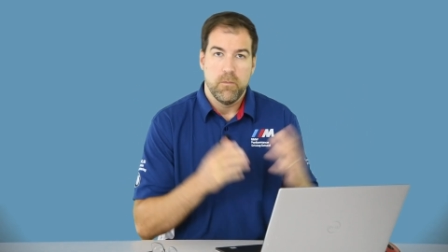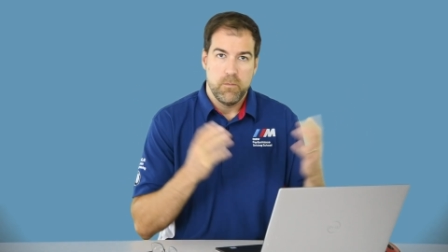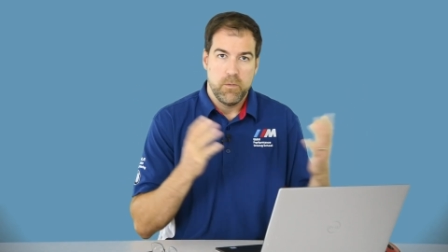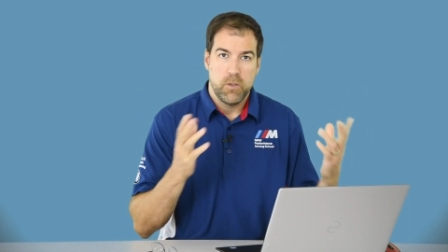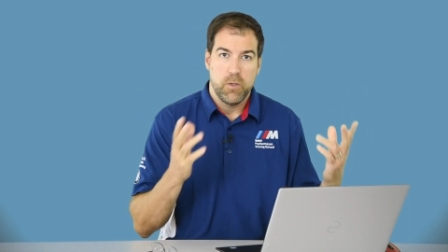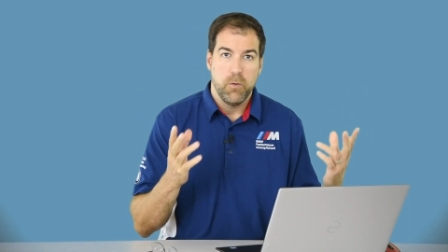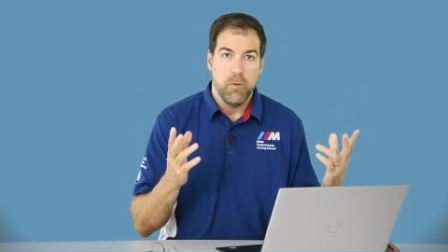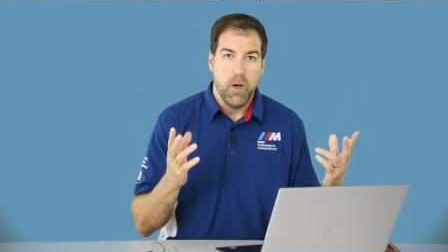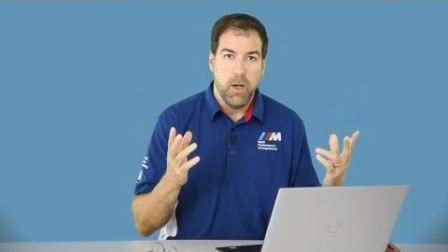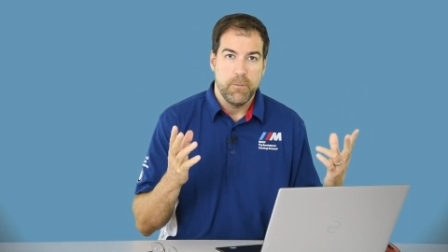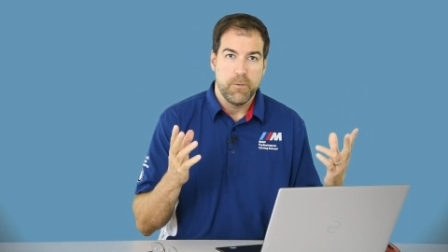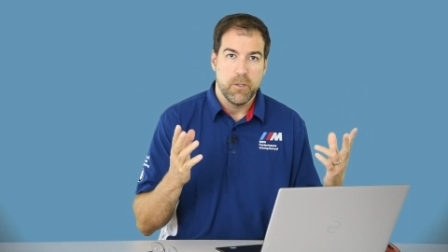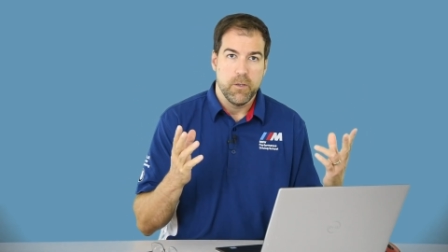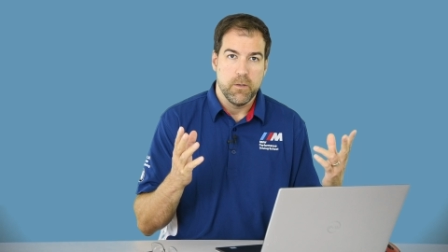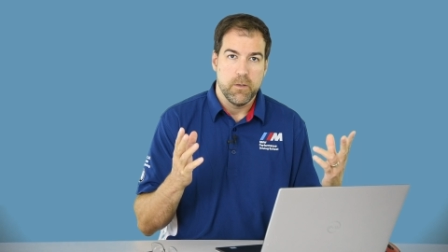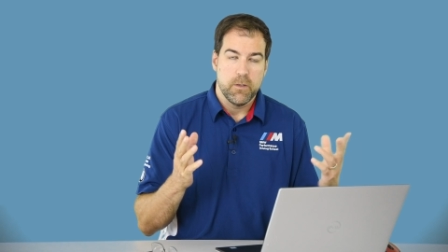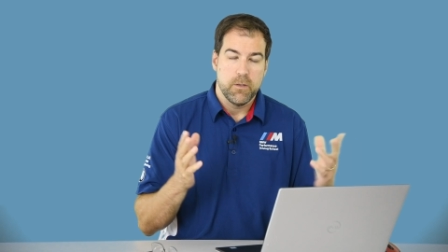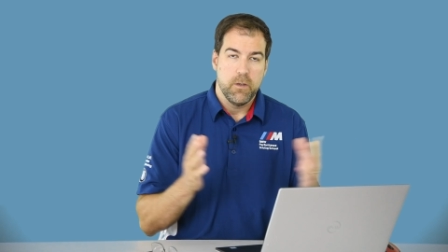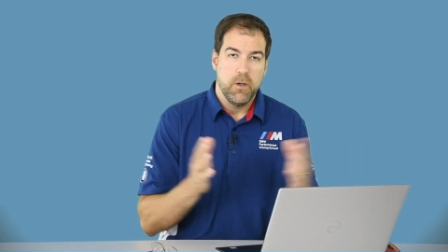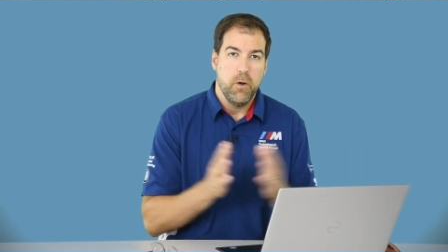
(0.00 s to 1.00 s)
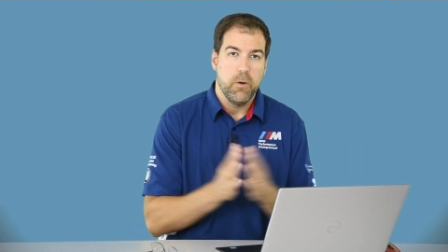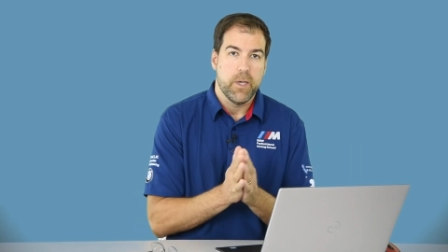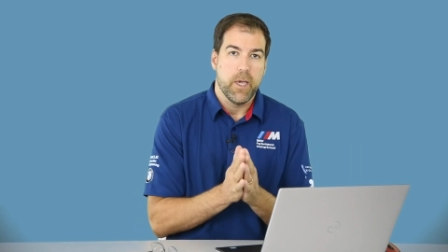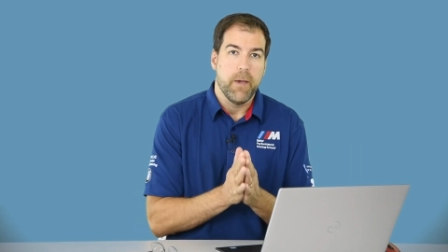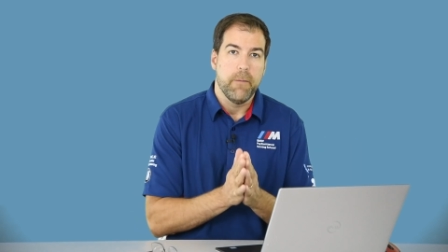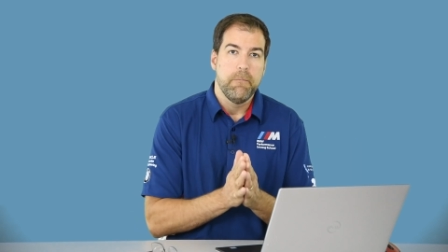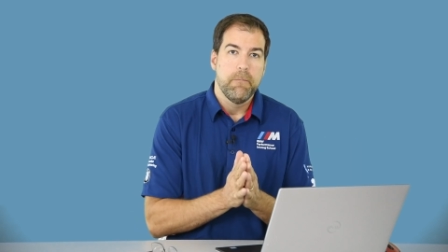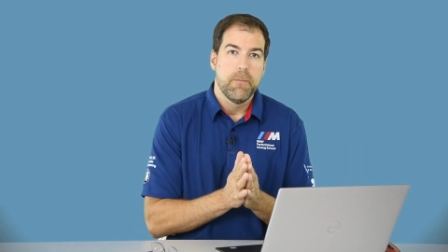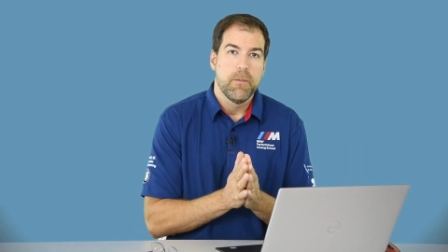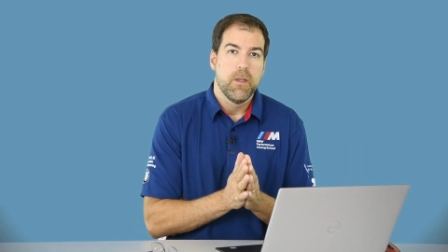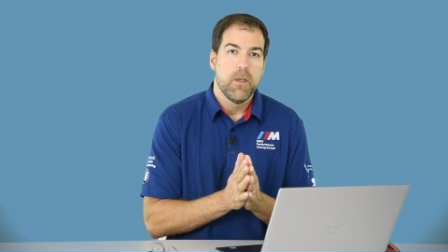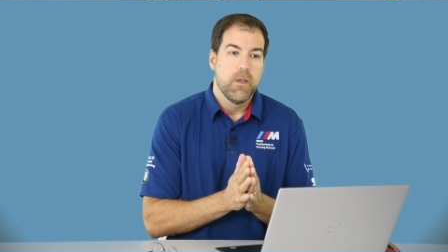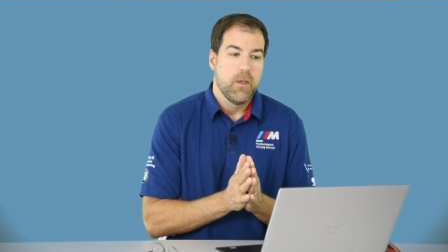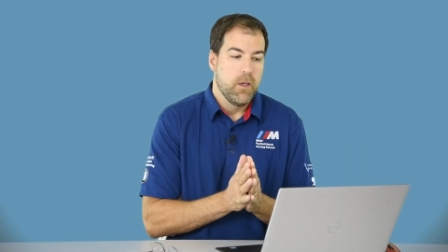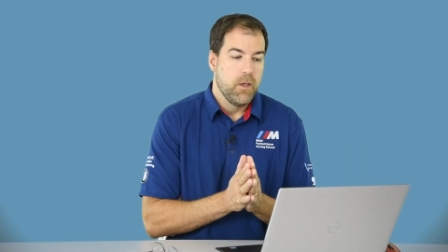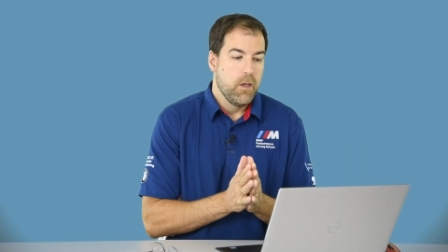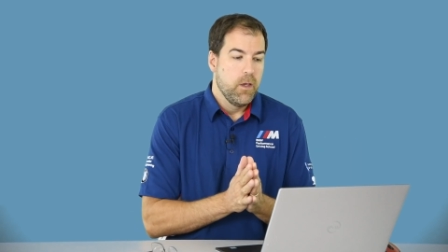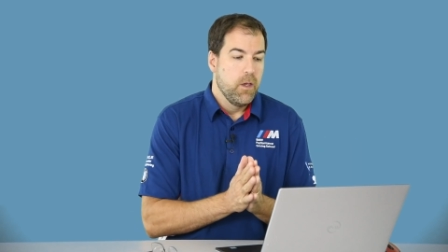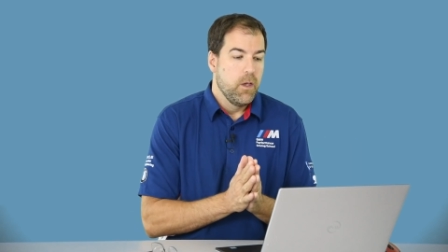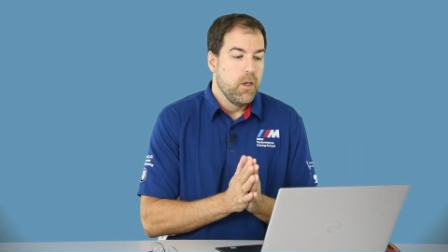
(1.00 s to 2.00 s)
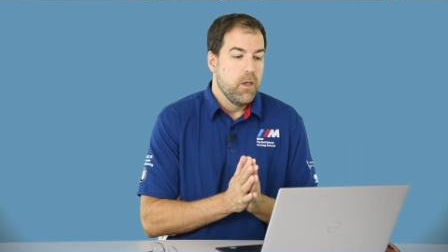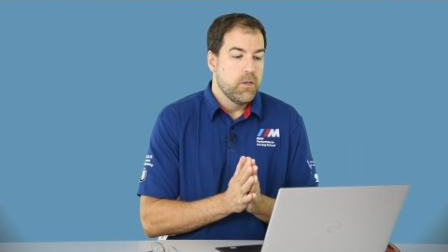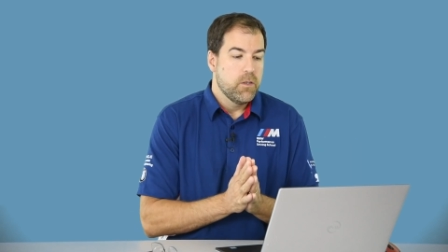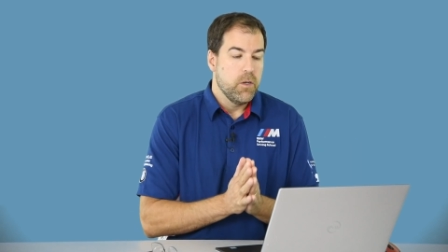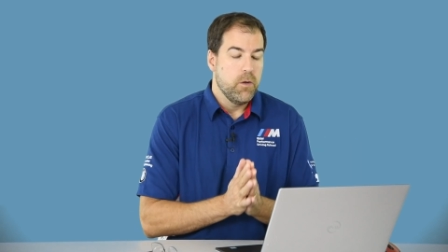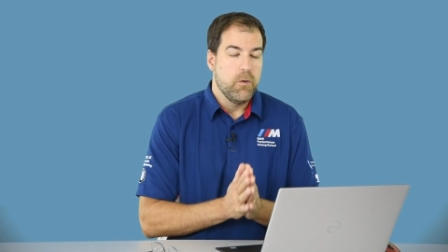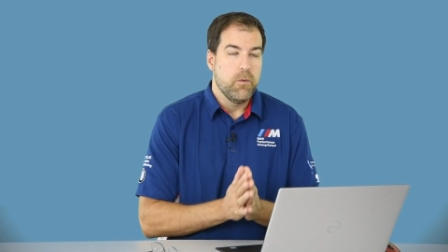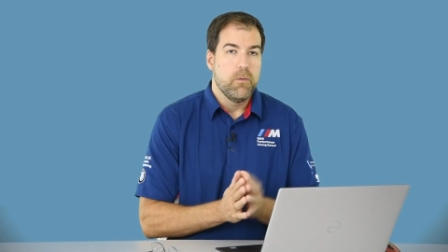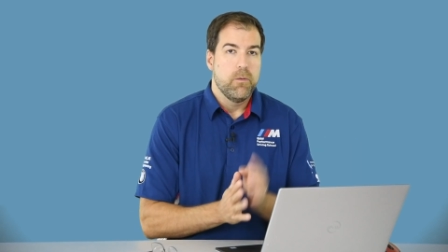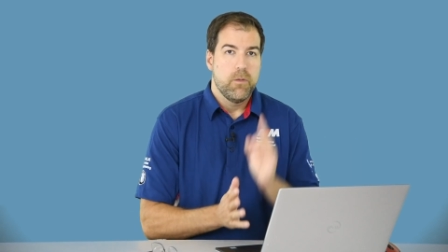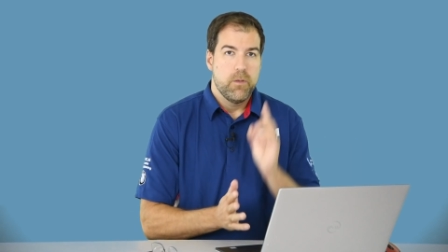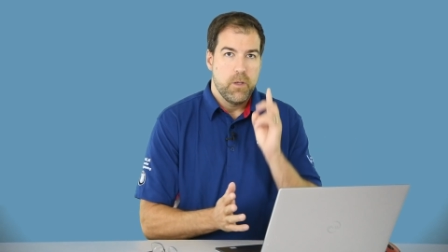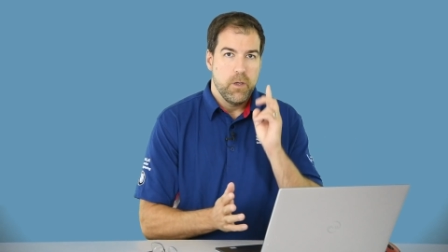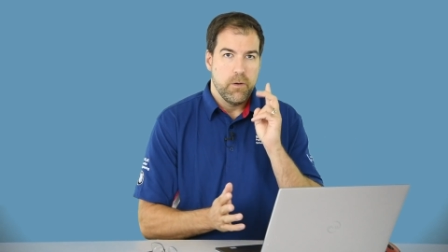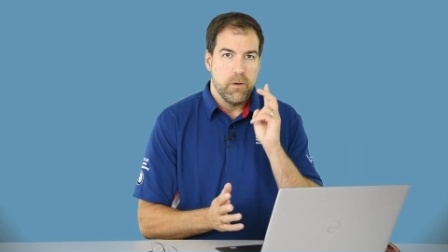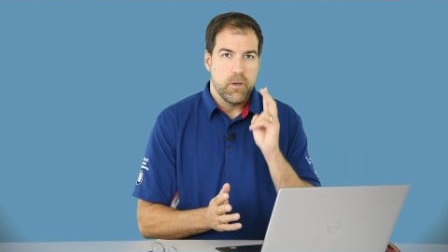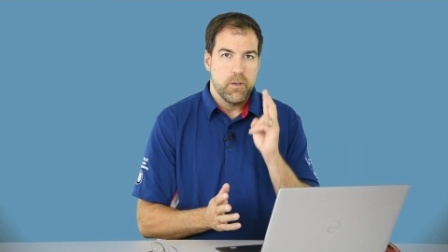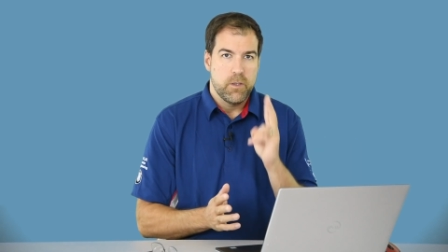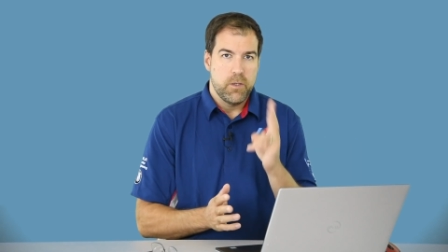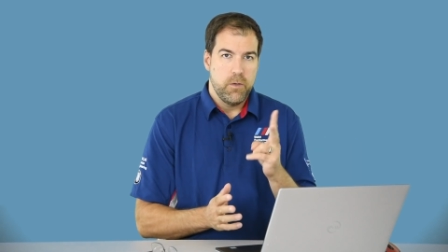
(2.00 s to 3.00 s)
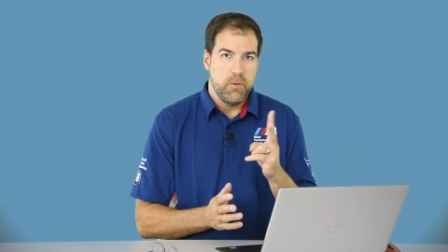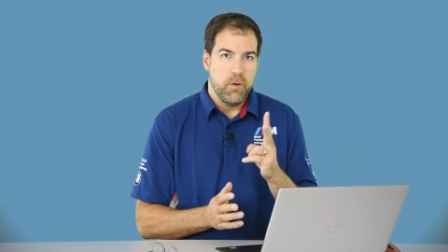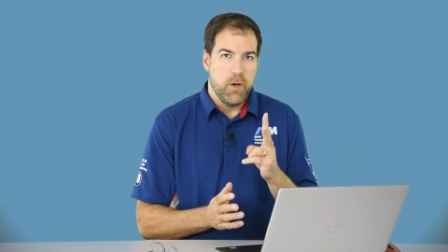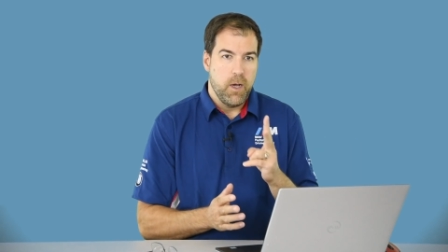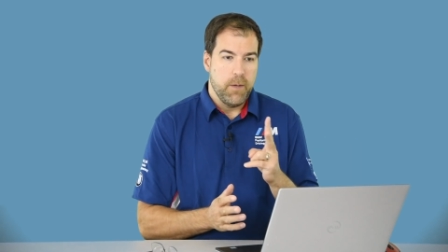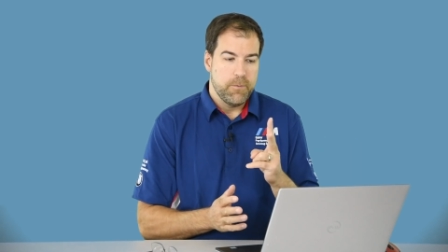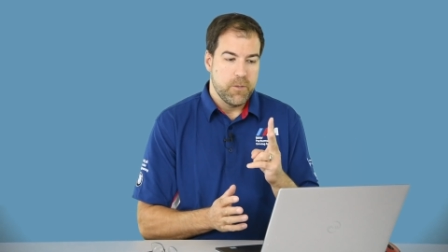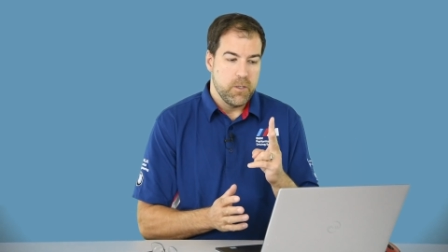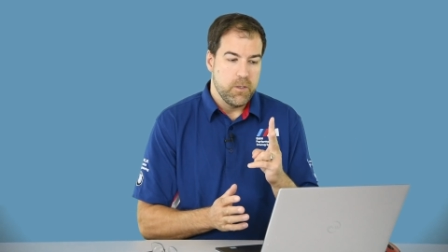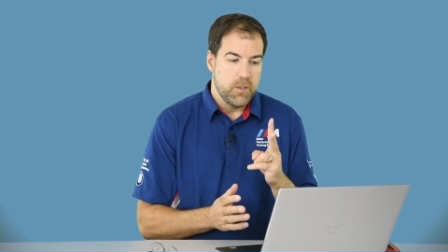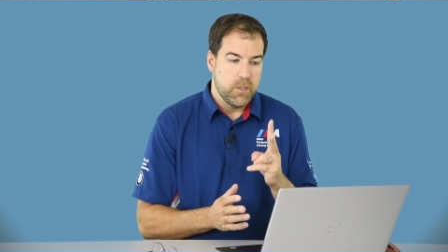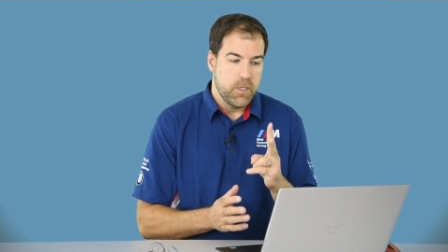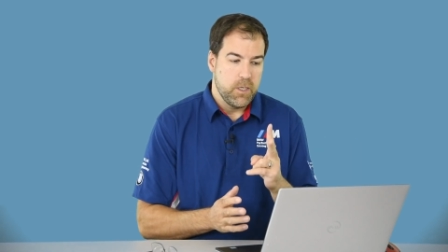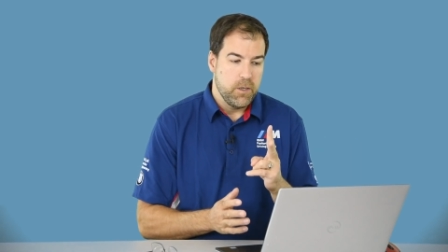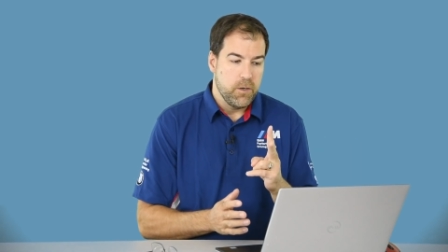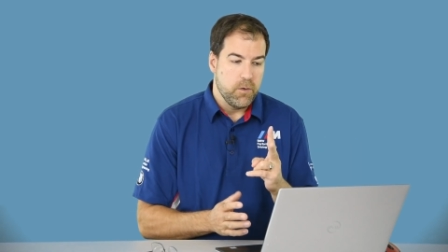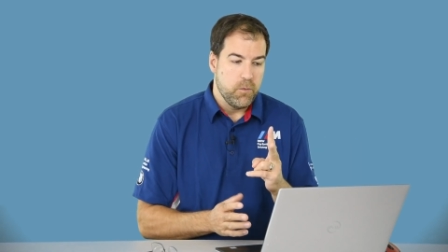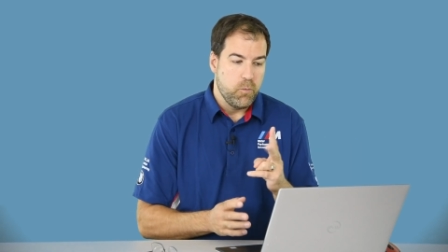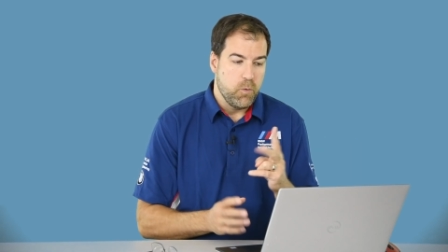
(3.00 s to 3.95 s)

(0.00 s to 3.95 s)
Two options. Okay, so there are two options here.